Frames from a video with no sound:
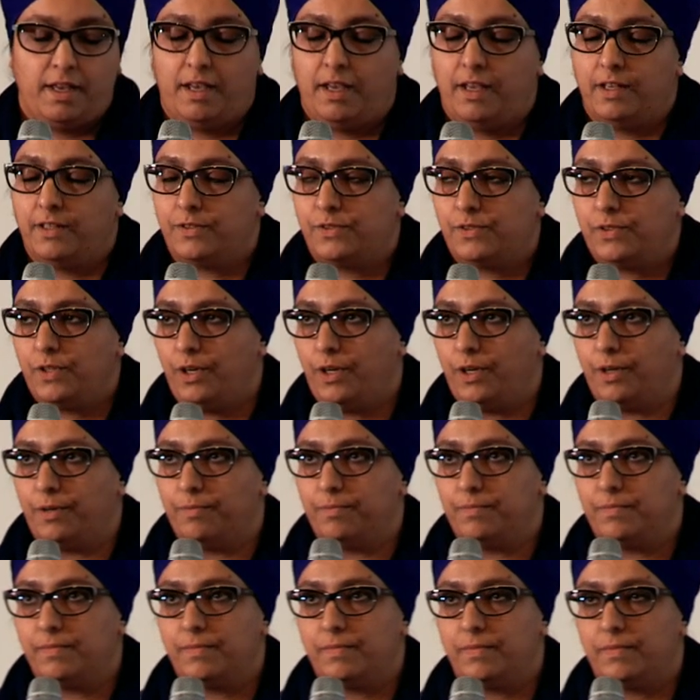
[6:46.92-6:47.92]
So
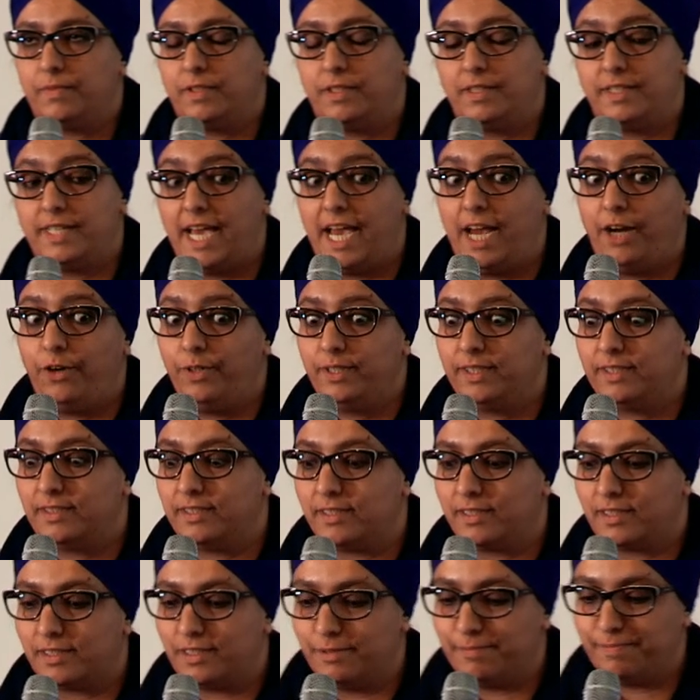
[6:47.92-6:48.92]
the dowry
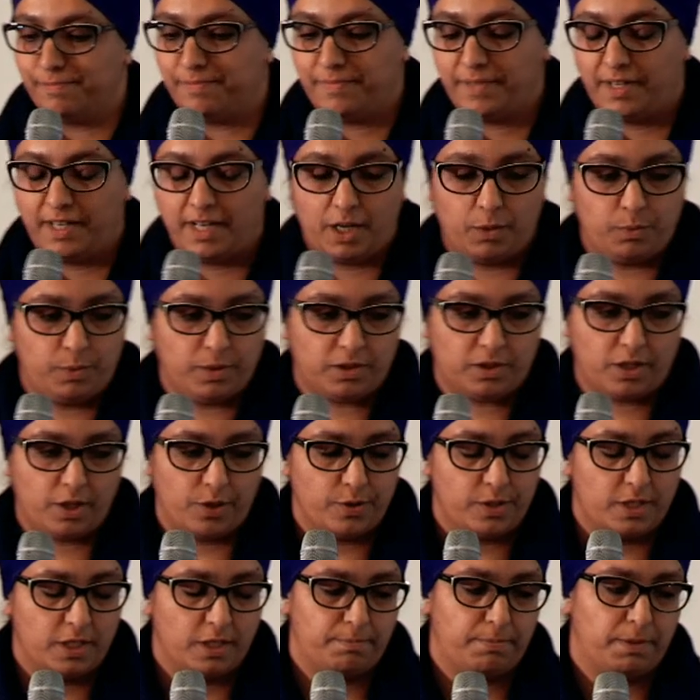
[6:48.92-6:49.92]
system, and I will go
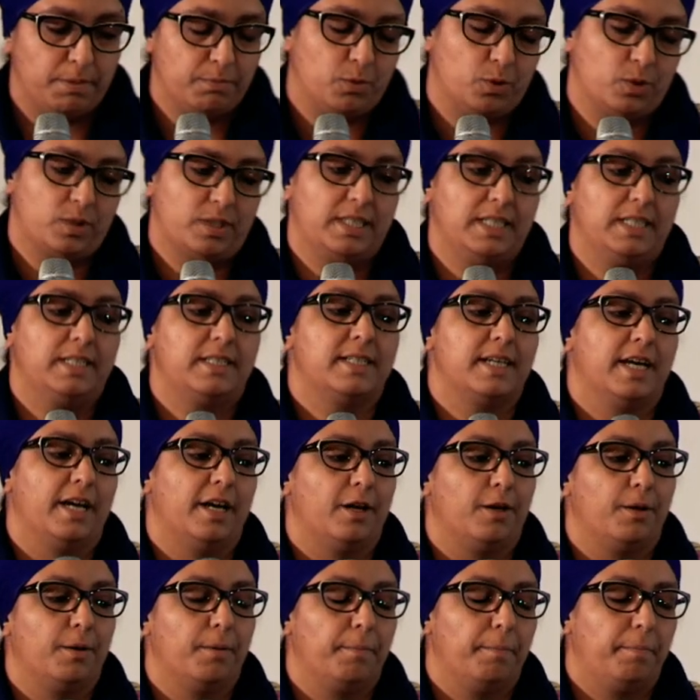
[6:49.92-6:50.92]
into a bit more
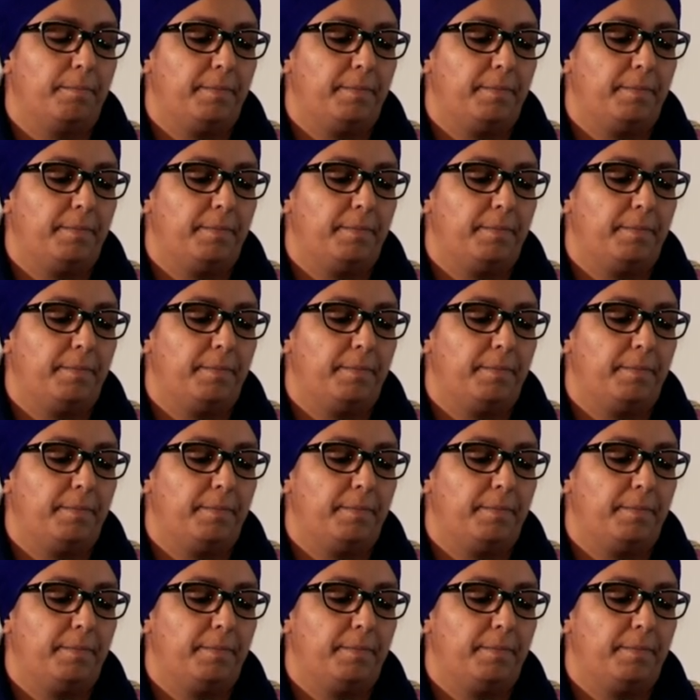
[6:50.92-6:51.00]
detail,